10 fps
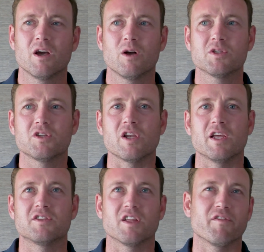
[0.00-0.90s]
Well,
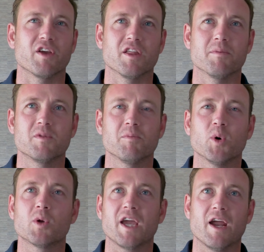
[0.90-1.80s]
certainly in South Africa, the
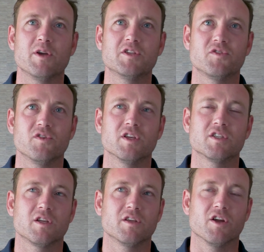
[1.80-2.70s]
ball carries through.
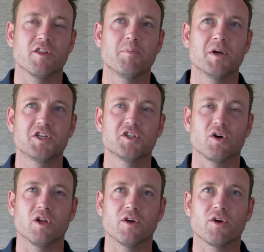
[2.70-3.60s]
There's the pitches
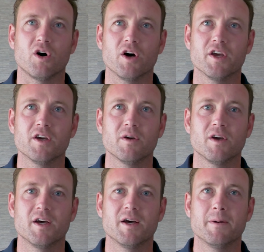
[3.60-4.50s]
are a lot harder.
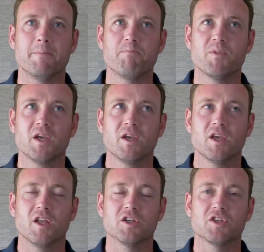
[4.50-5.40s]

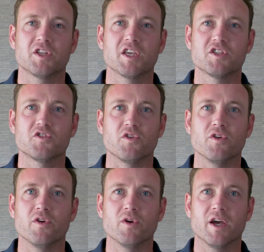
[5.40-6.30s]
So it kisses
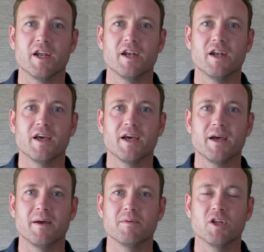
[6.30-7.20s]
through, and
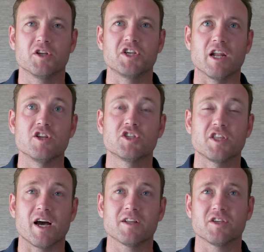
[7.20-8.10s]
challenges
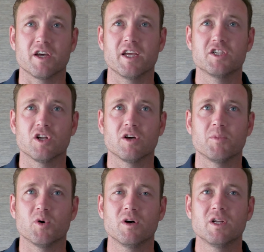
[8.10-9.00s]
the outside edge a
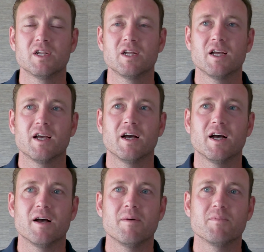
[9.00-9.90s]
lot more.
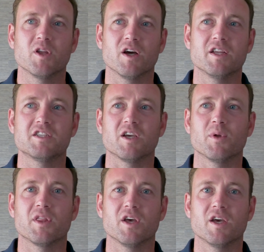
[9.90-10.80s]
I dare say
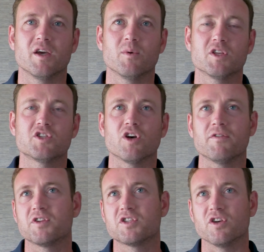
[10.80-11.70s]
with the
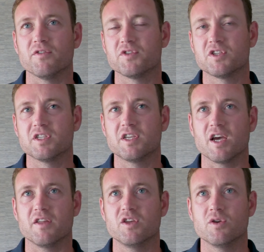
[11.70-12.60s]
softer surfaces
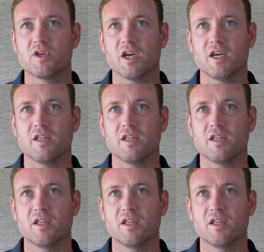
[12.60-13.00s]
here in the UK,